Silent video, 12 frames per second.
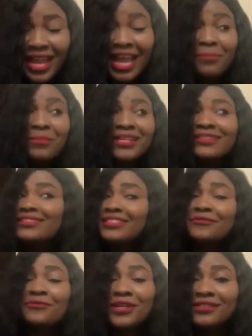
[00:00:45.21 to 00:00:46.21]
I met
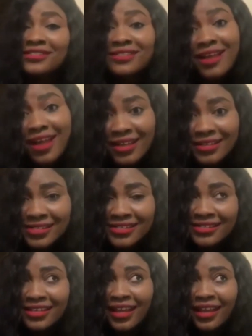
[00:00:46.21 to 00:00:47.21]
different
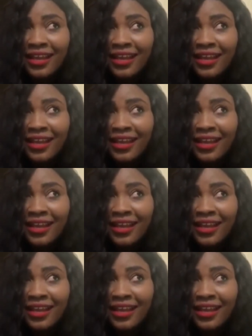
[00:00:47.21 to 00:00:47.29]
stars.